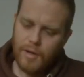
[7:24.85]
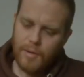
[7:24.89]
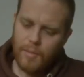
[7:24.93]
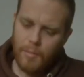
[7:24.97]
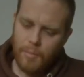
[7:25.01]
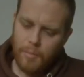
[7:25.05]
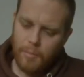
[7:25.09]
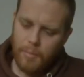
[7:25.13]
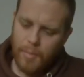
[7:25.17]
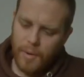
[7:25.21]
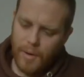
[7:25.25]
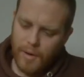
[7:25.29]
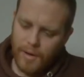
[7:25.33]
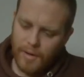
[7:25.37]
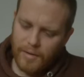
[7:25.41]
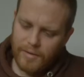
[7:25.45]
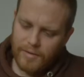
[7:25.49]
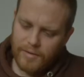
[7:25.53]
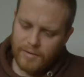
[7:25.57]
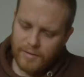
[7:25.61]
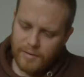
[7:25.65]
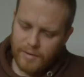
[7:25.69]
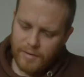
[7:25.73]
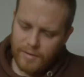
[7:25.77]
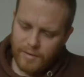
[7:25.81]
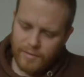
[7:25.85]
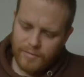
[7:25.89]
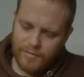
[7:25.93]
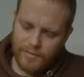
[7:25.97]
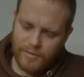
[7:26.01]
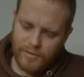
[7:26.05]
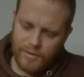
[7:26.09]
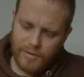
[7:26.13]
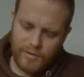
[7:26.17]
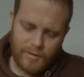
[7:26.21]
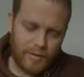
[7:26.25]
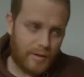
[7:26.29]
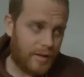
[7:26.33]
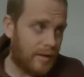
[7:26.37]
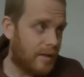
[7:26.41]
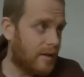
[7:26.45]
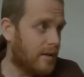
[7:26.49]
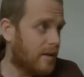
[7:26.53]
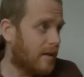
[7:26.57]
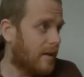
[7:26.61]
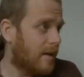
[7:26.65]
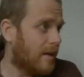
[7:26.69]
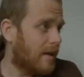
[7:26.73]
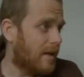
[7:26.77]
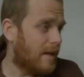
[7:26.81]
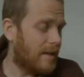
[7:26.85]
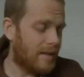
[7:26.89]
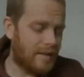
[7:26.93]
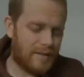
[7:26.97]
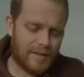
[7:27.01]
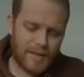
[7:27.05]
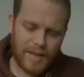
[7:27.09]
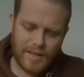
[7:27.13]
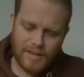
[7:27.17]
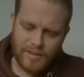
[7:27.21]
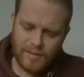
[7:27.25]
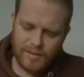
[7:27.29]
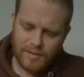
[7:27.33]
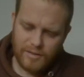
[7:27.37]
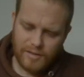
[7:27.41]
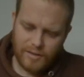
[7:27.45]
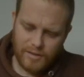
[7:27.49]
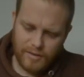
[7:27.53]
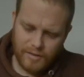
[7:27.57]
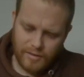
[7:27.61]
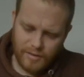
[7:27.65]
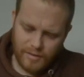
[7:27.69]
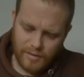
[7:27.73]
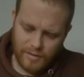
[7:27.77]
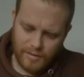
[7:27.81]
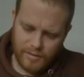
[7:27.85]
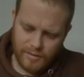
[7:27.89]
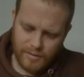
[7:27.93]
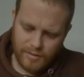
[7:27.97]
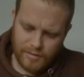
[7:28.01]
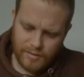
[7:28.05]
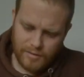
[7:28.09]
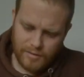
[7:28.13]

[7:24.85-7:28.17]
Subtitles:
but I find that it tends to